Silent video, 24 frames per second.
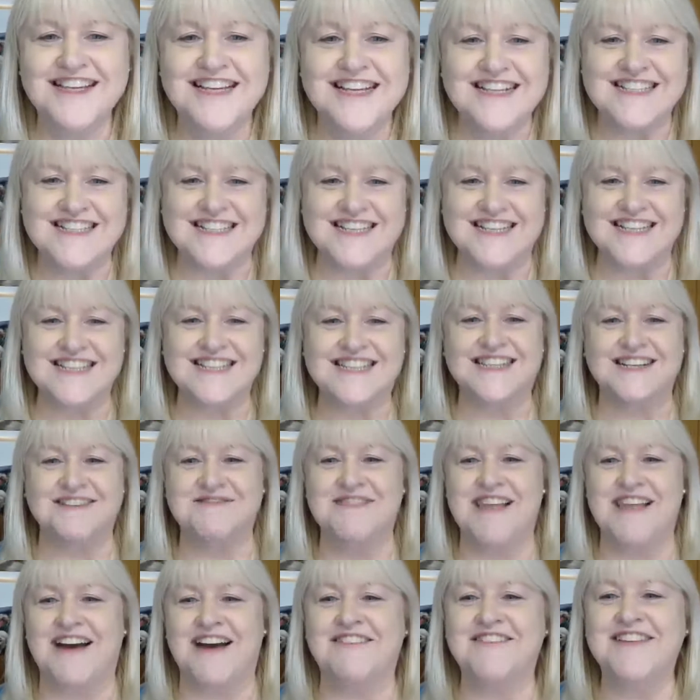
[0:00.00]

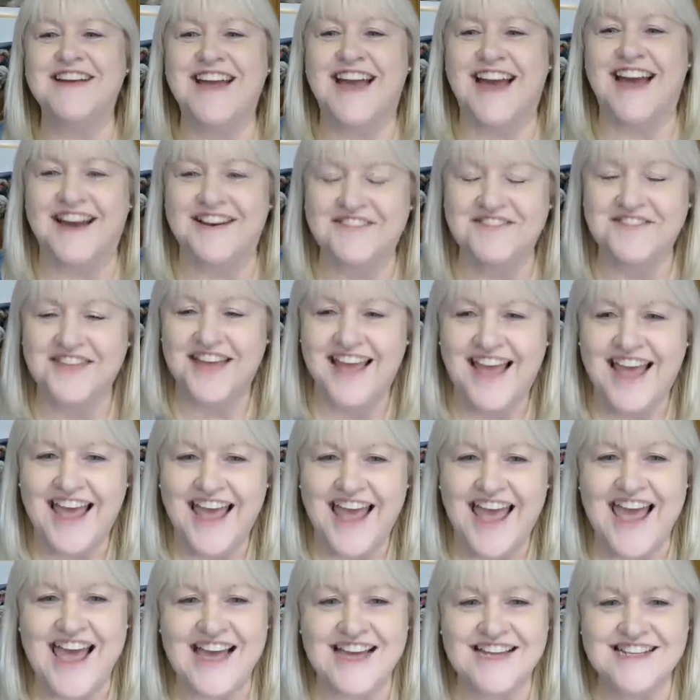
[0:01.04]
system that we have,
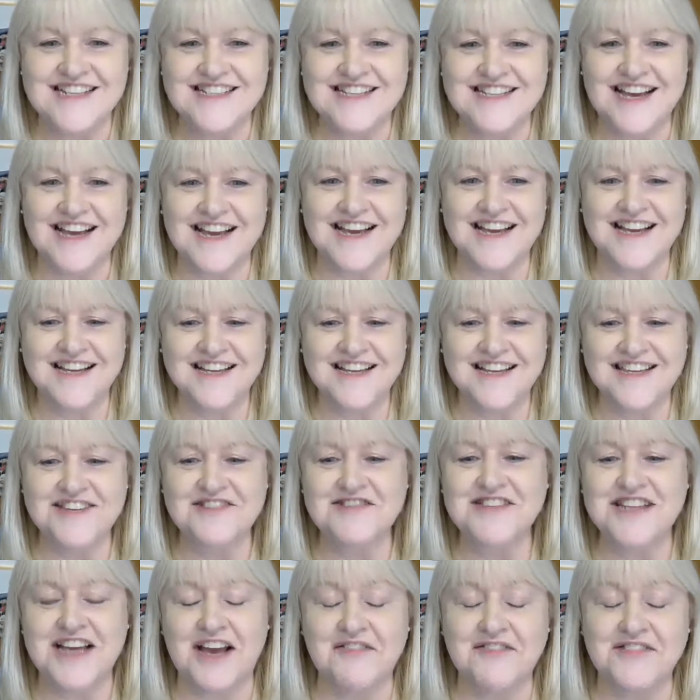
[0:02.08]
and you
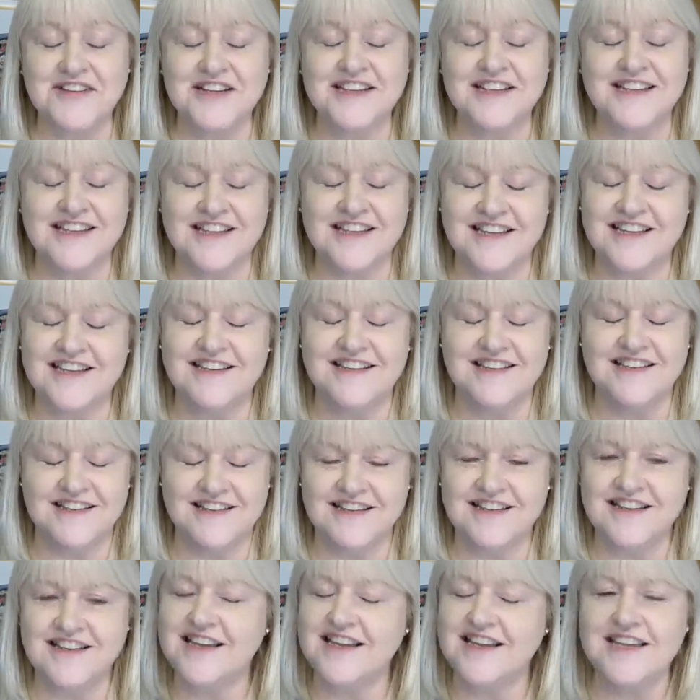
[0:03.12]
definitely,
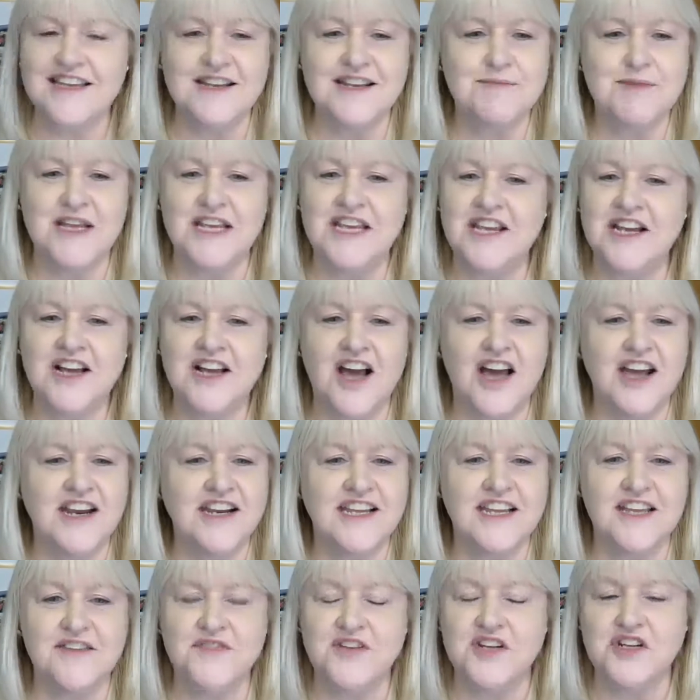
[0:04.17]
I mean, you got to
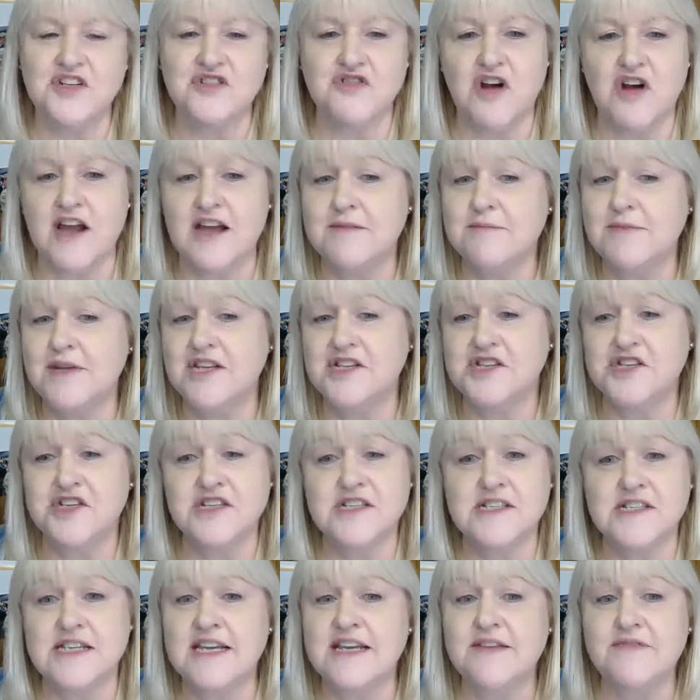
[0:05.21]
give it a try. I mean,
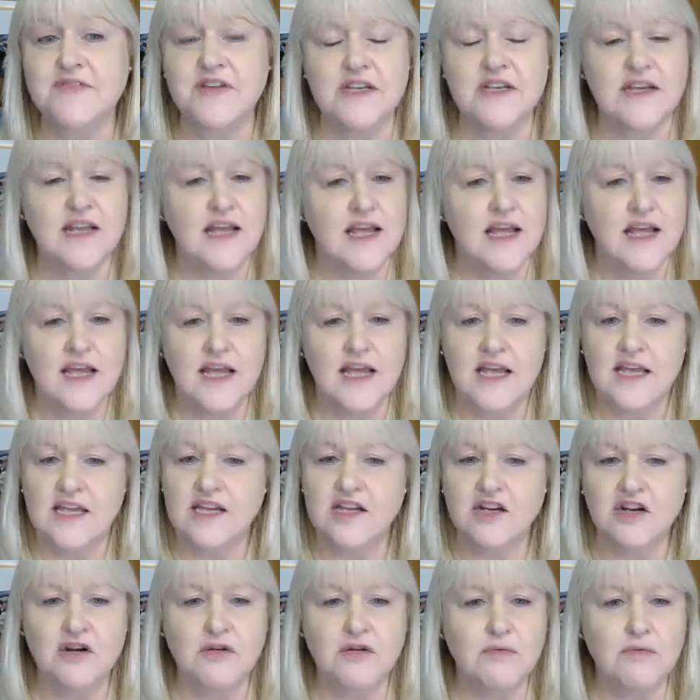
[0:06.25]
just even,
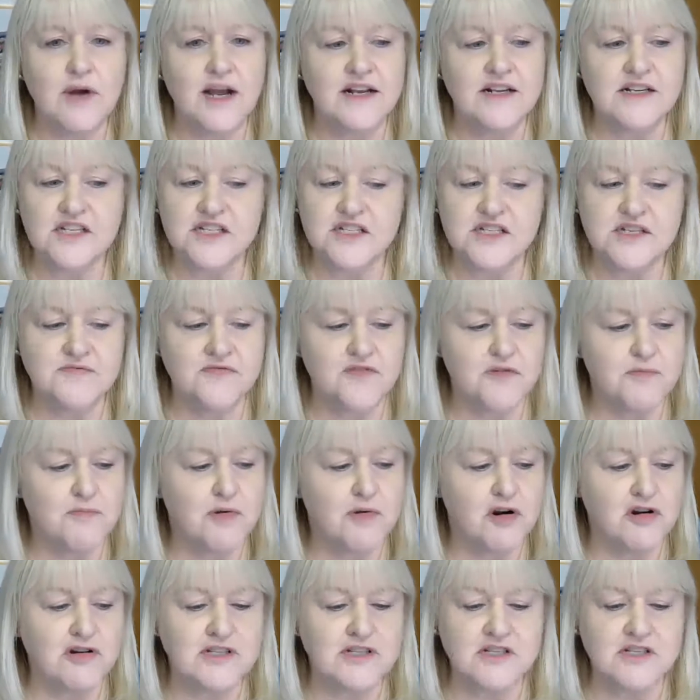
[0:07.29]
you know what, just for
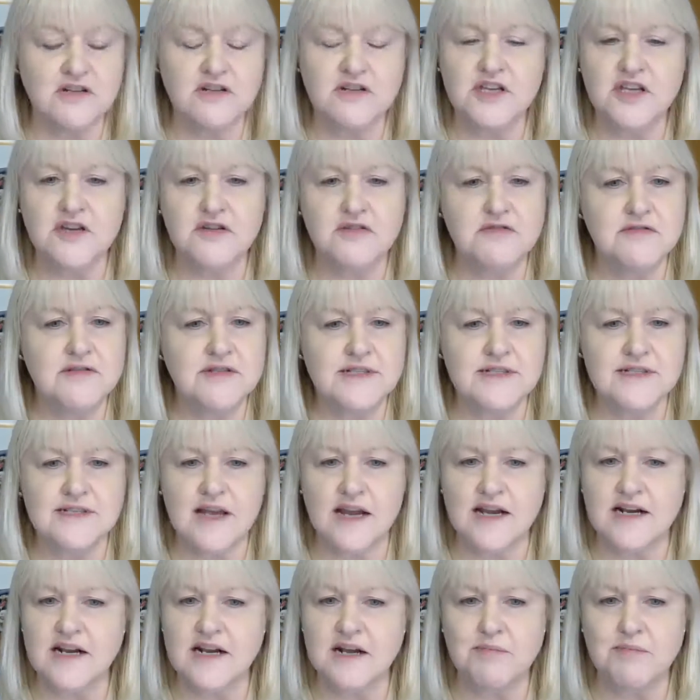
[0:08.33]
personal use,
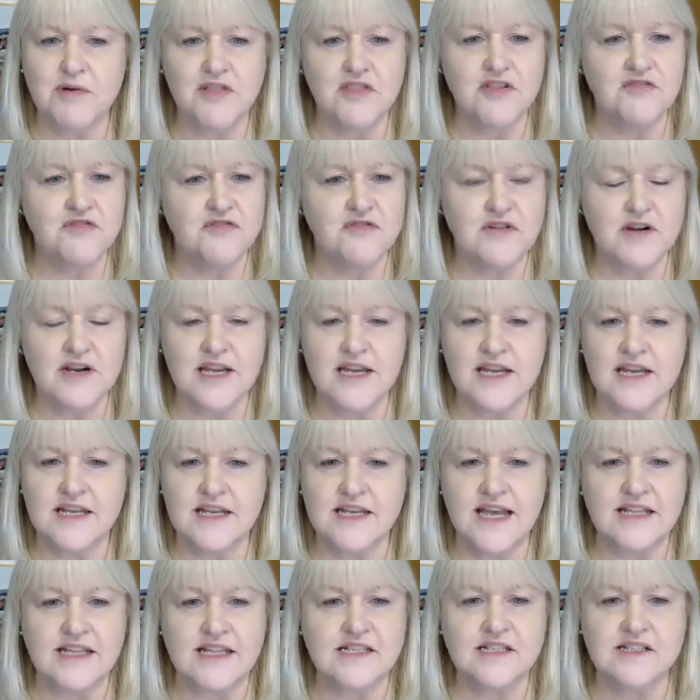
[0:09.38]
sign up on the free and
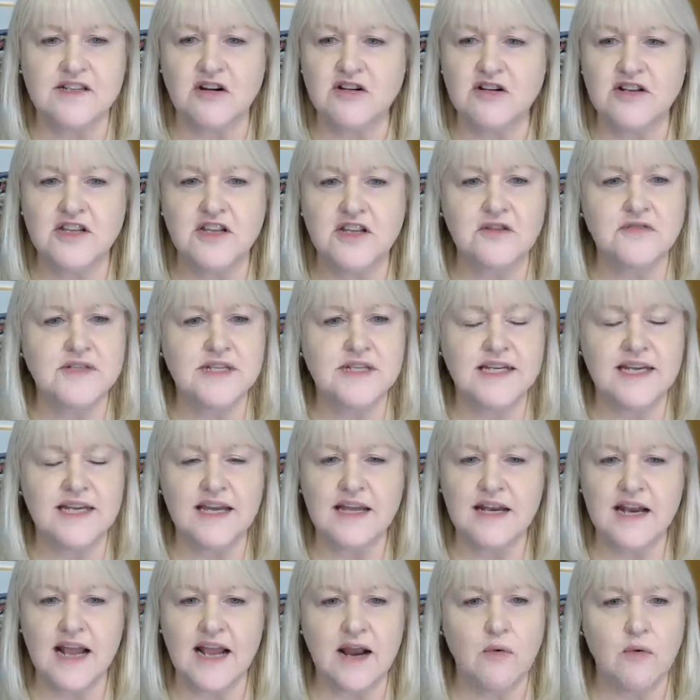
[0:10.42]
get started using
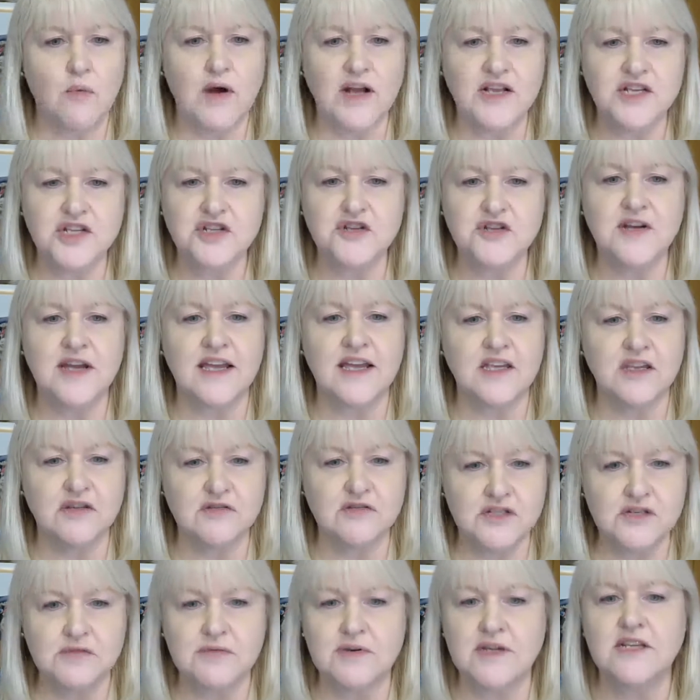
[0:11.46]
it. And once you get
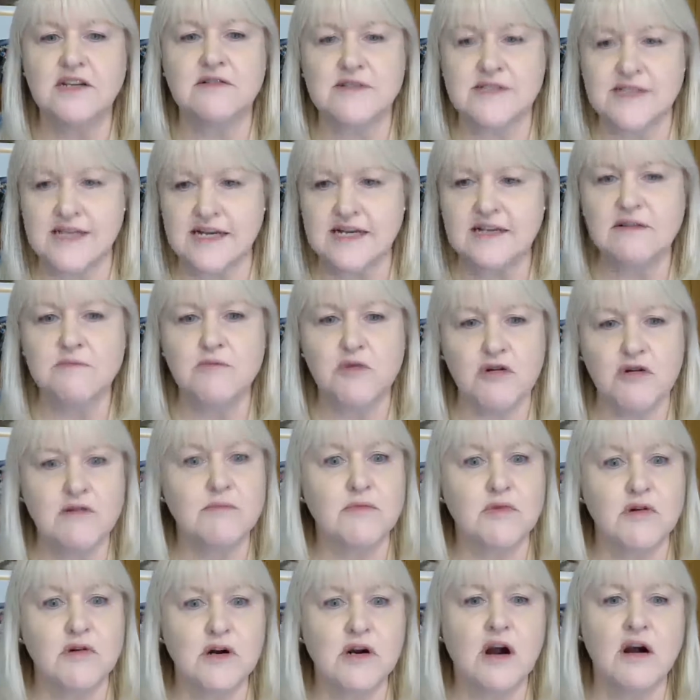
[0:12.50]
used to it and you're sending more and
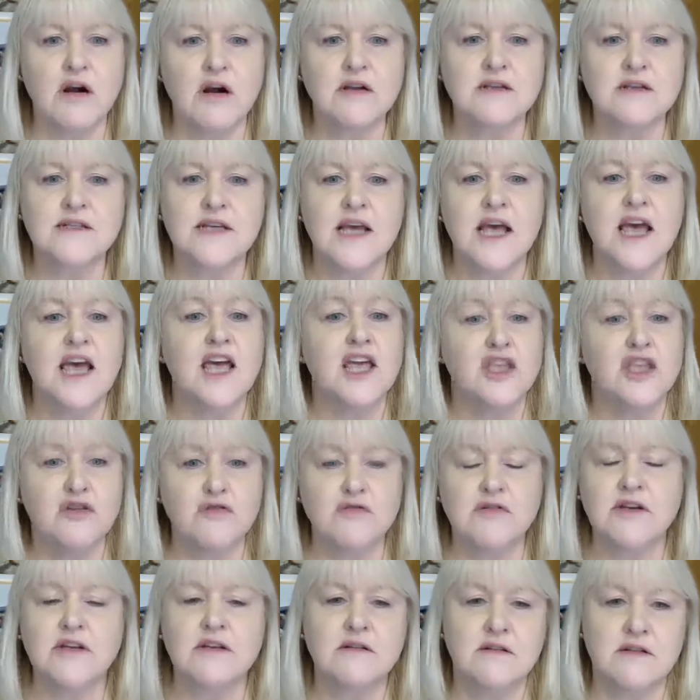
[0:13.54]
more cards, you
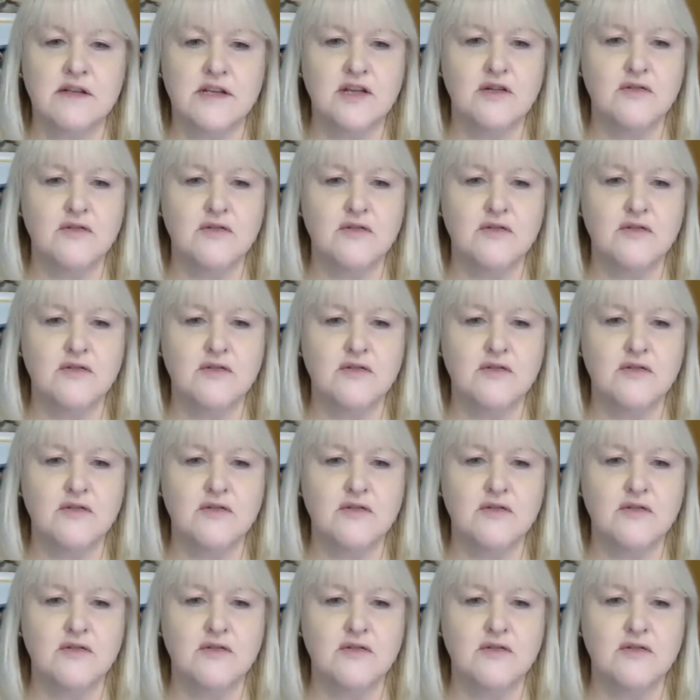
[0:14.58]
can